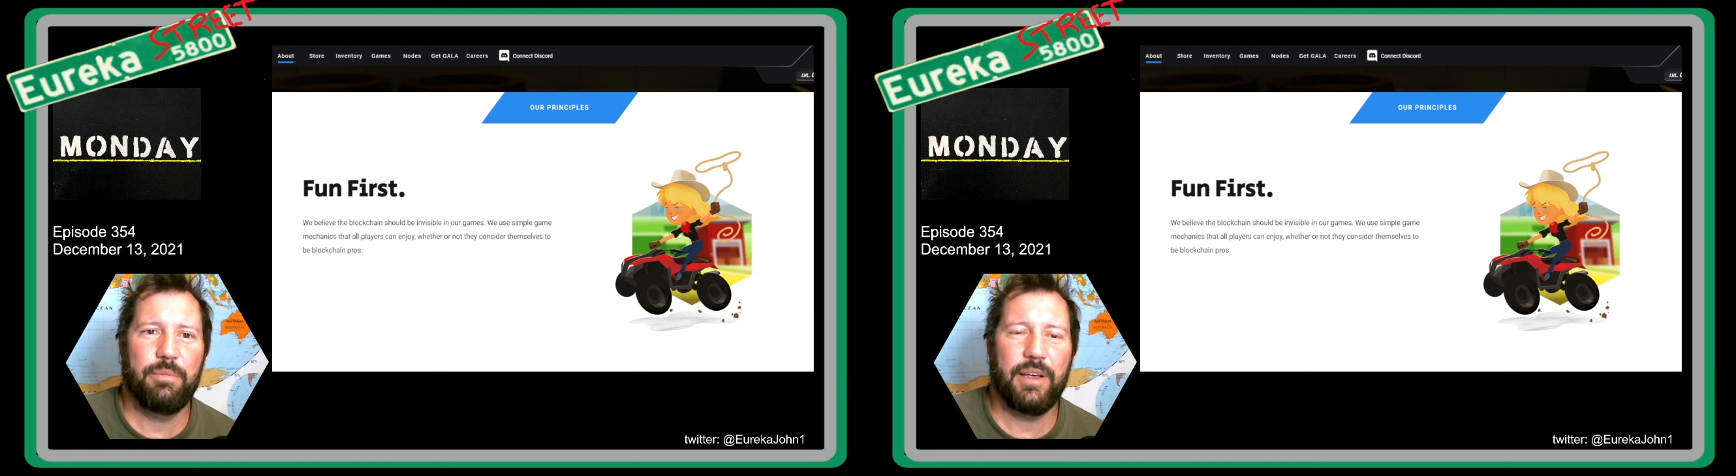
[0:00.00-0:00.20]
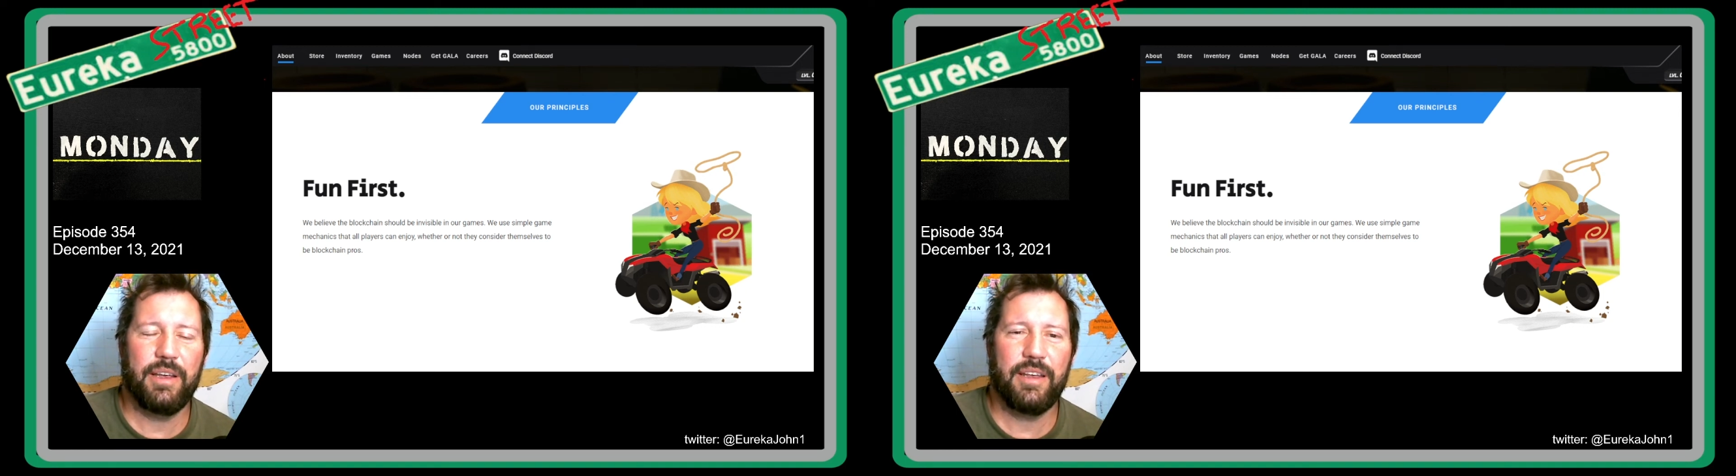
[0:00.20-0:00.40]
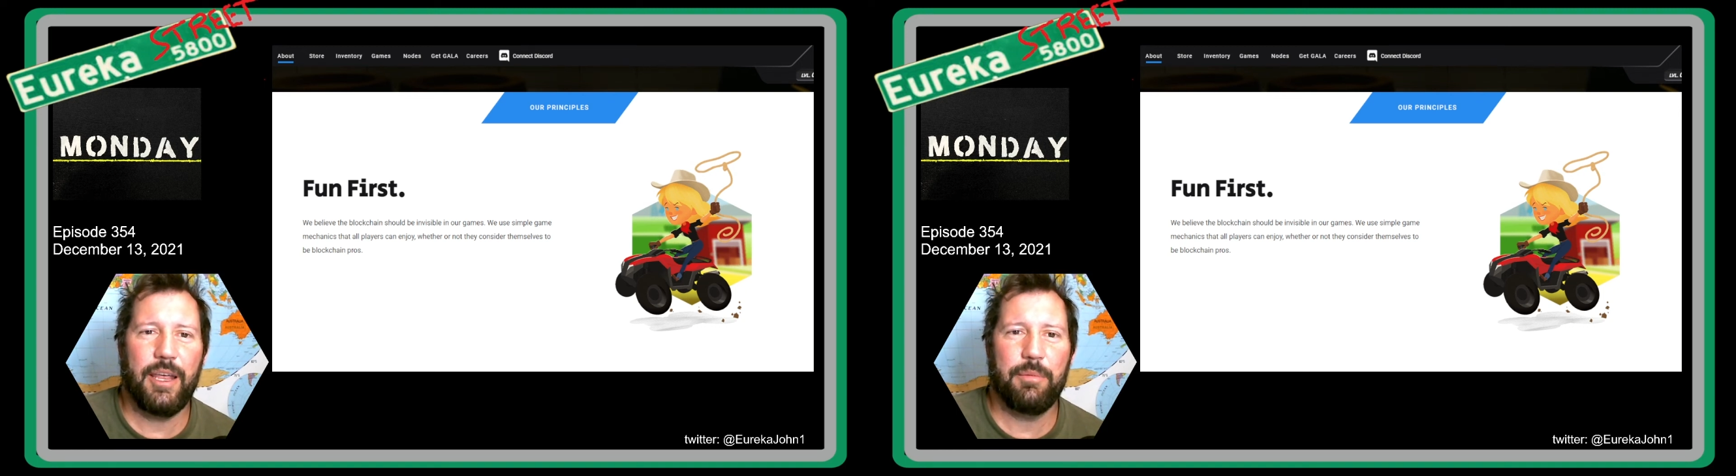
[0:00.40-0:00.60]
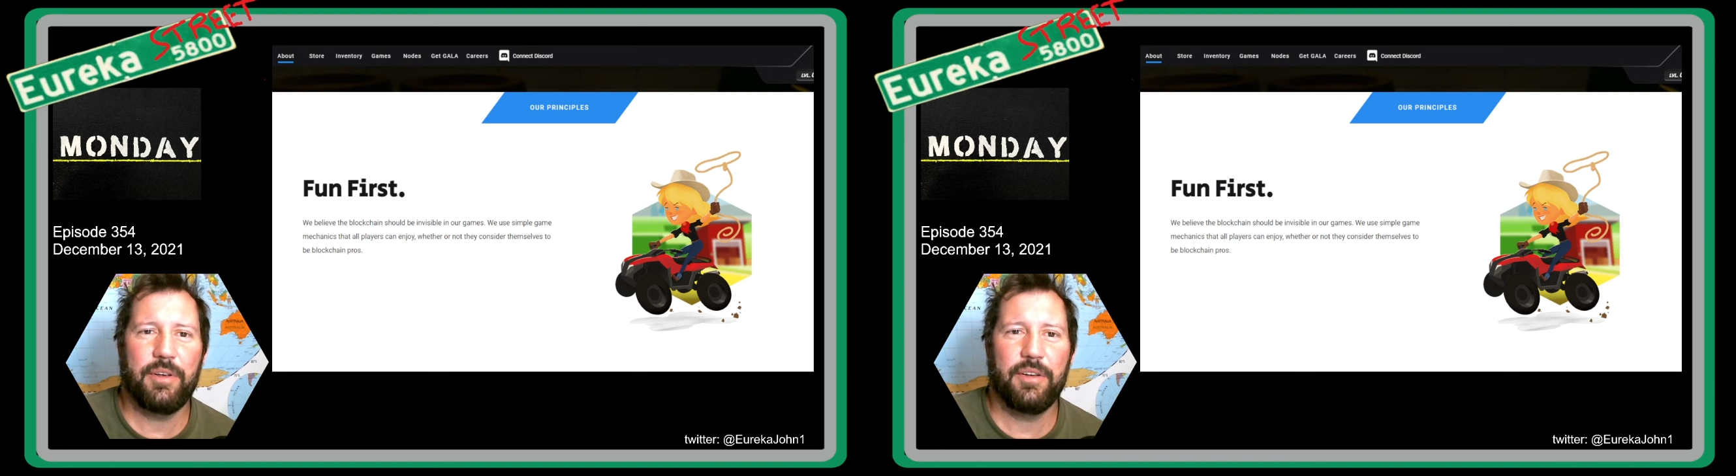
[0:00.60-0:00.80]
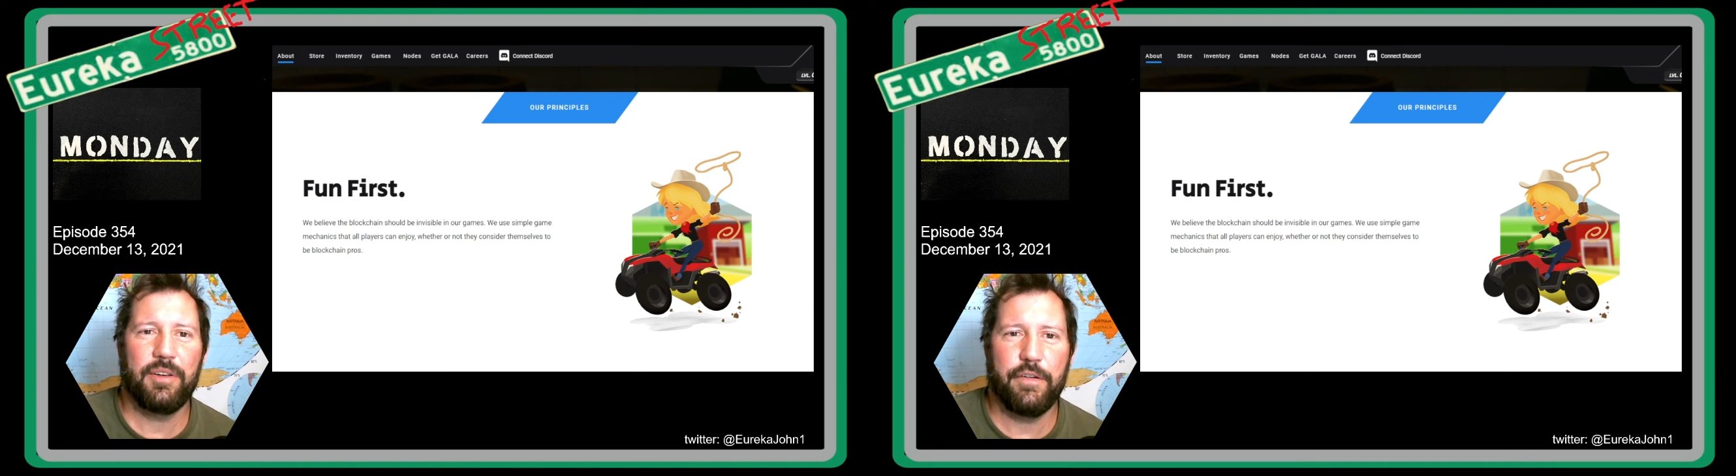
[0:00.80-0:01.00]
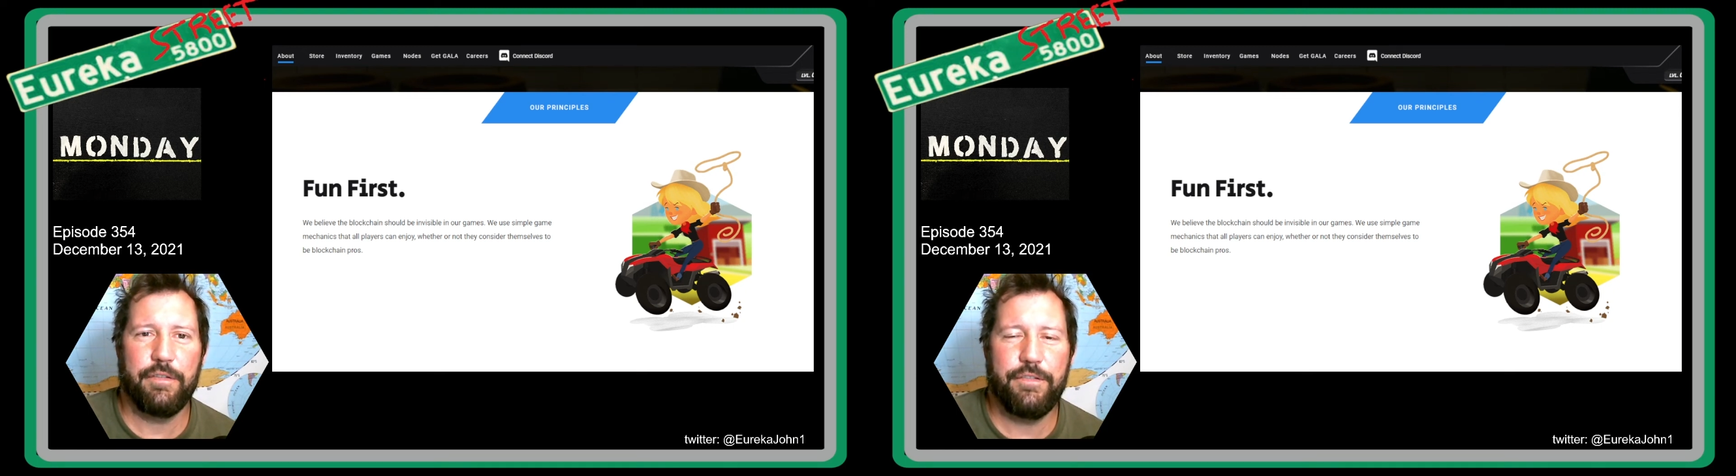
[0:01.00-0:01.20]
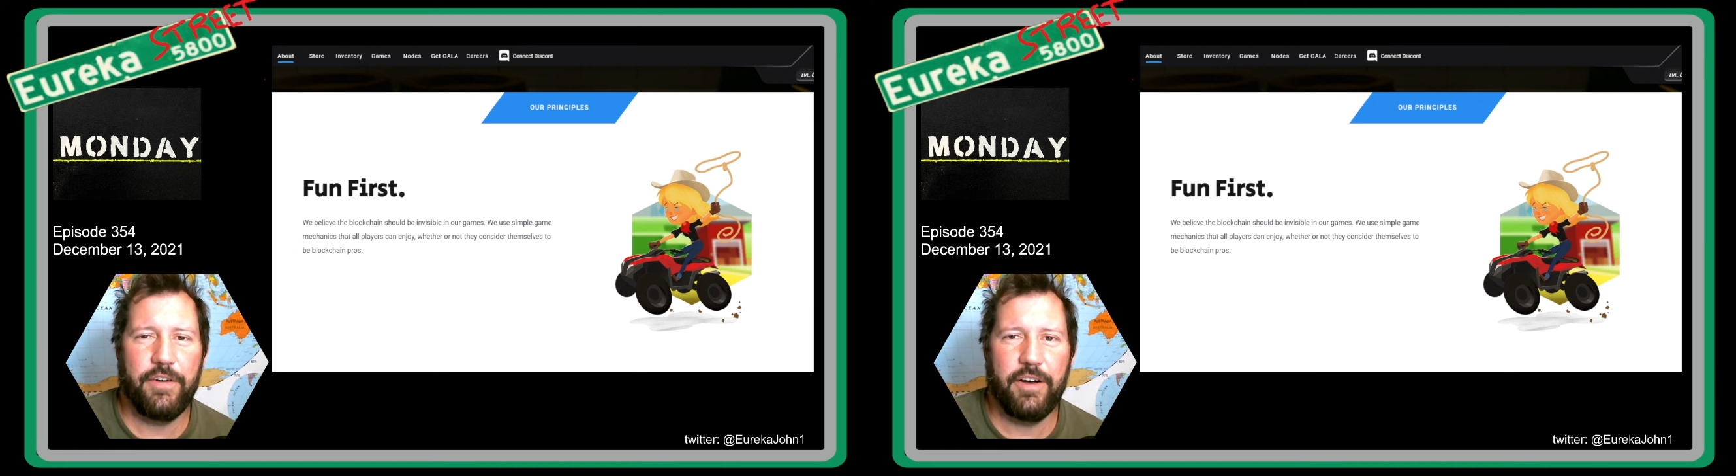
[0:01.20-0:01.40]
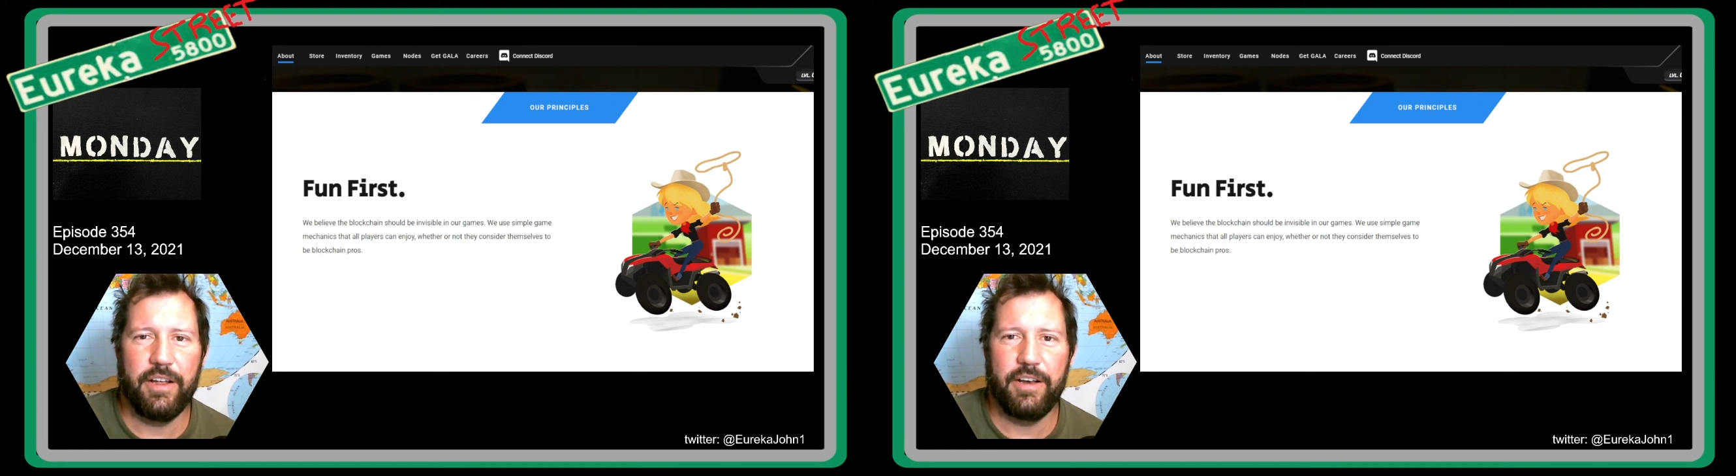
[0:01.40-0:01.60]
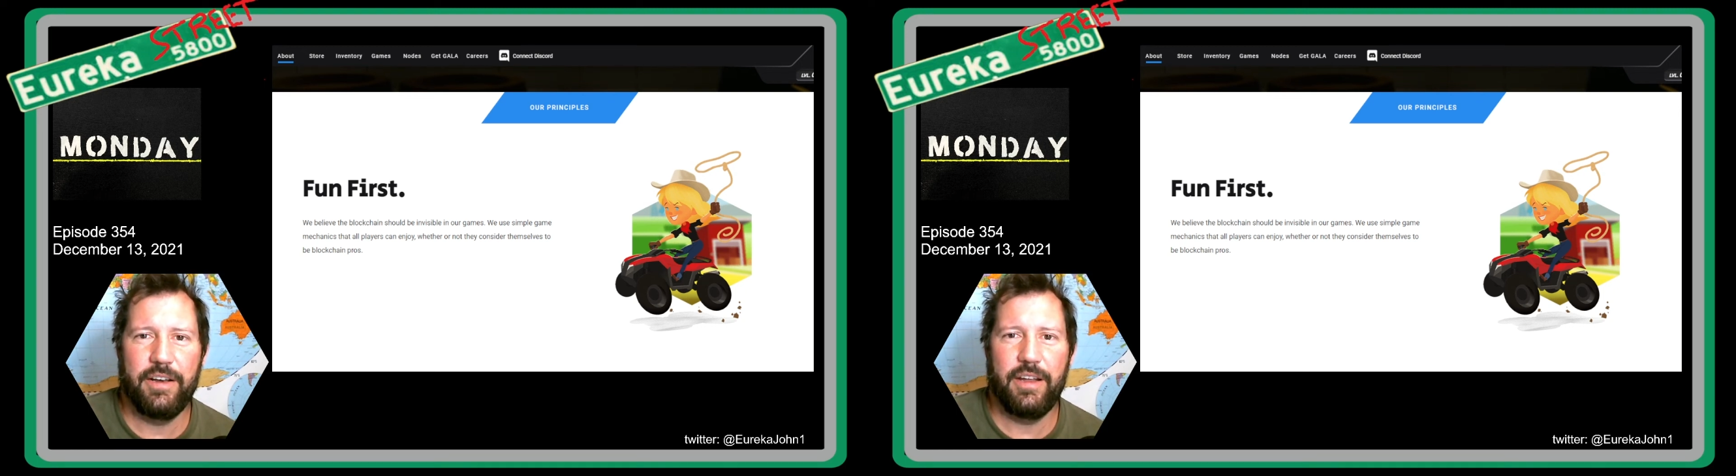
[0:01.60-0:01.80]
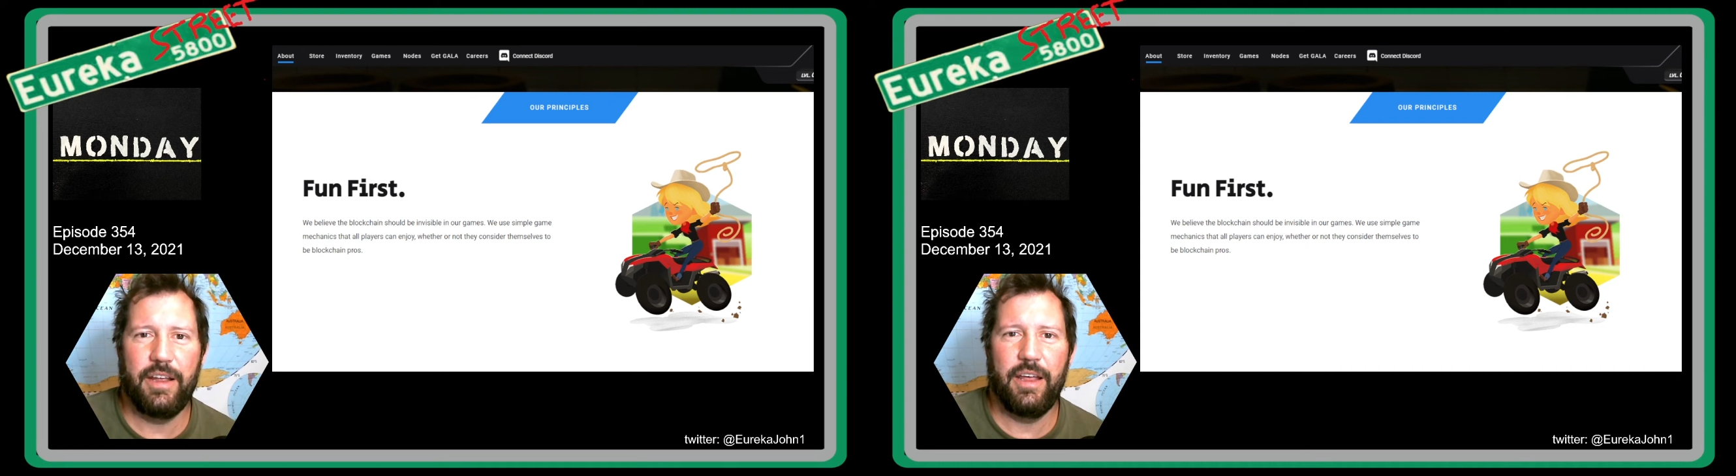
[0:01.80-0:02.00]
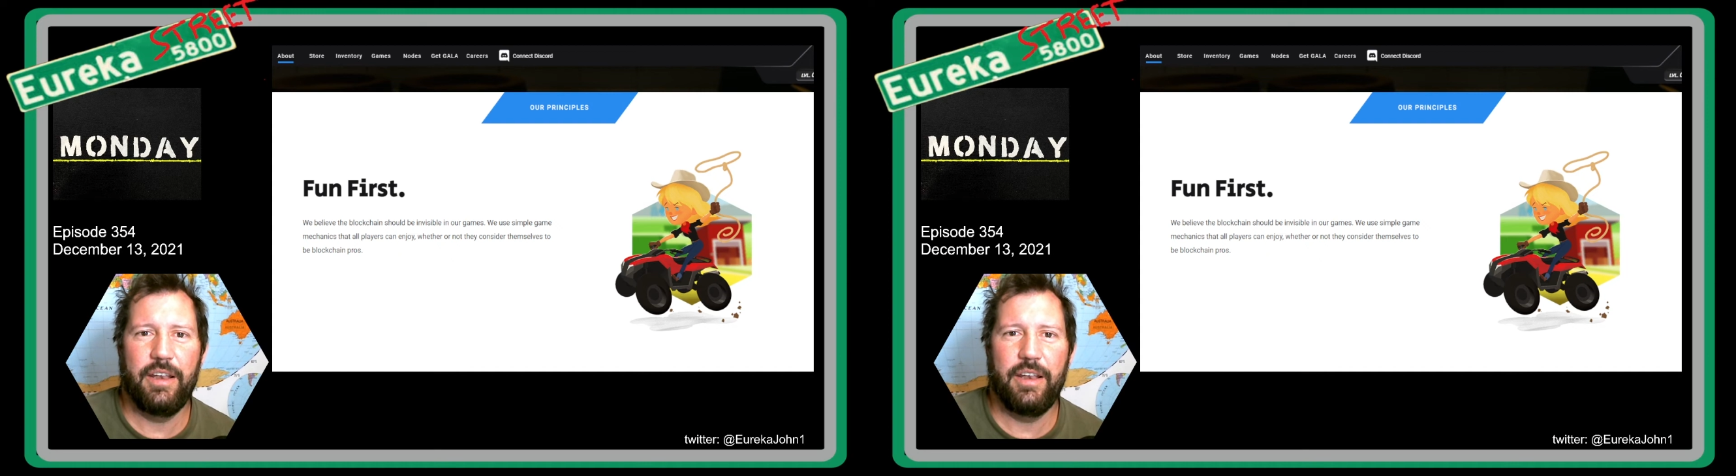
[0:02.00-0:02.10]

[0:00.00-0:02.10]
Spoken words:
playing games because they're fun,